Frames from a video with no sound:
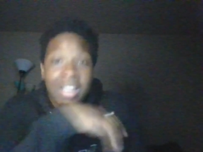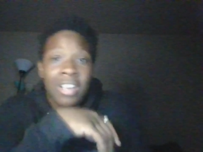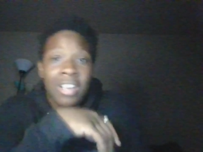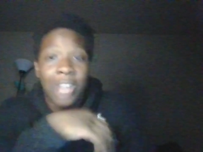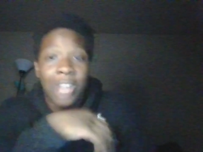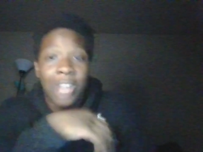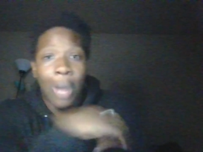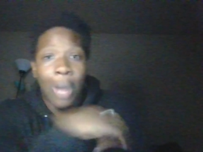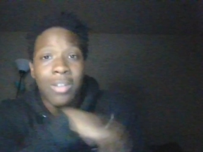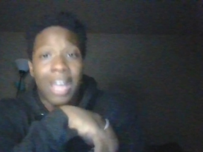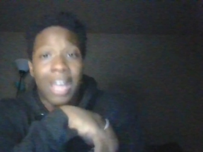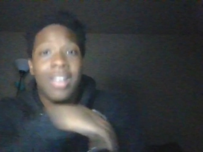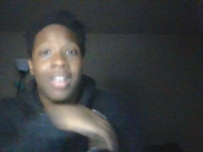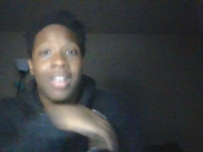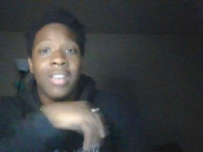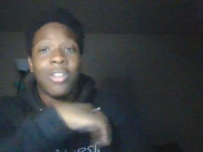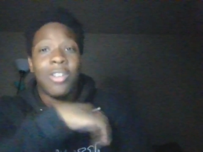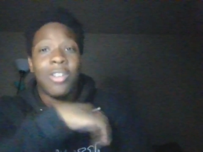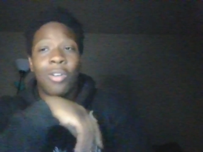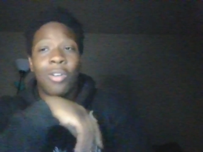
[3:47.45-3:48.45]
don't
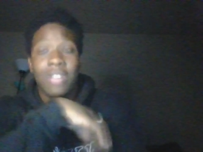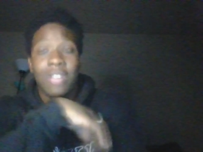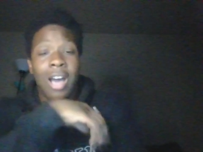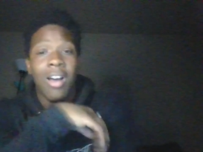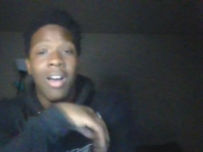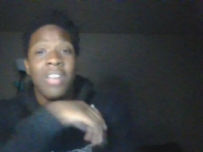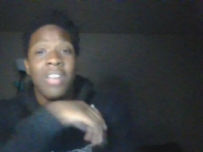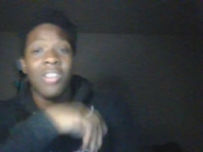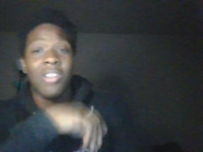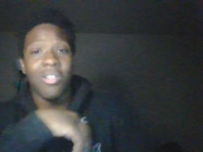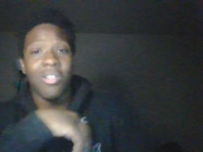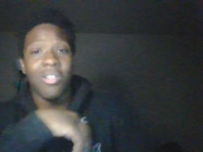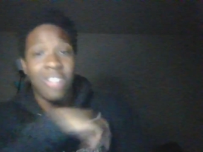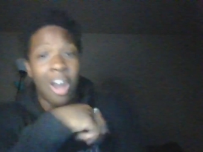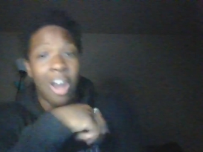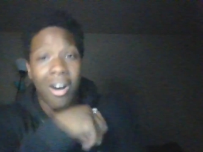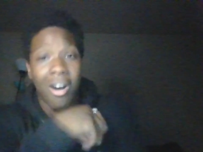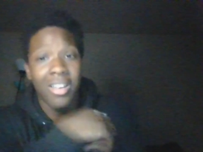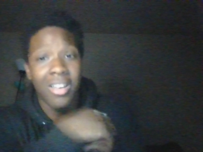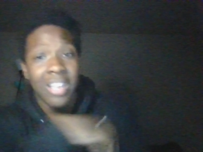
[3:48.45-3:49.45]
let don't cut don't
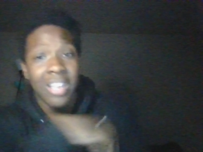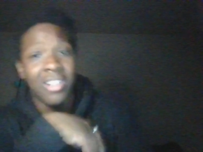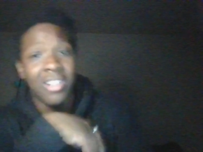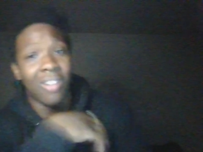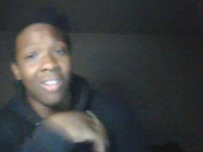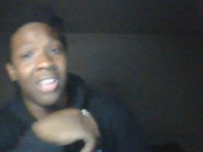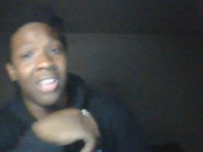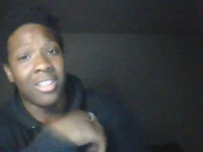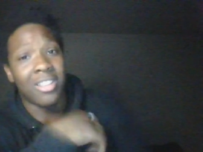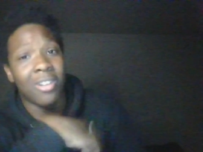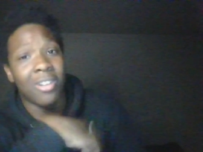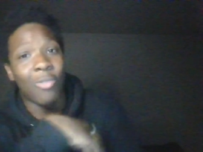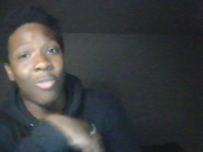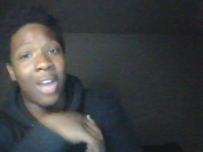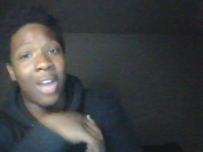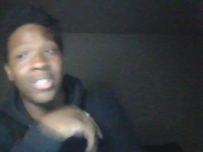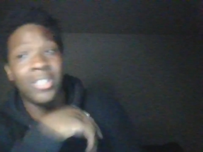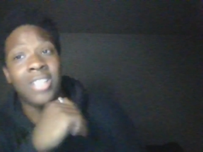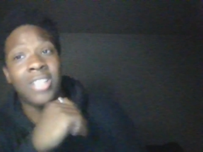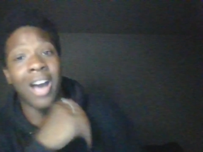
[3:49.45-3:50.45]
cut don't let their
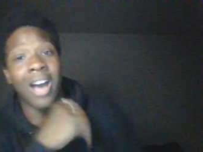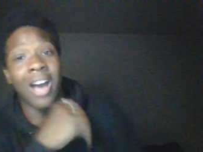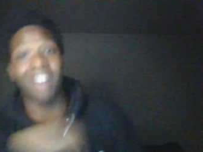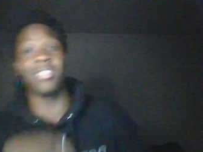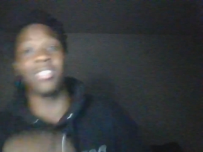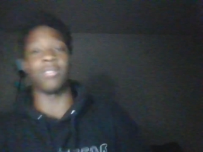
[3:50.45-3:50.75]
wives cut.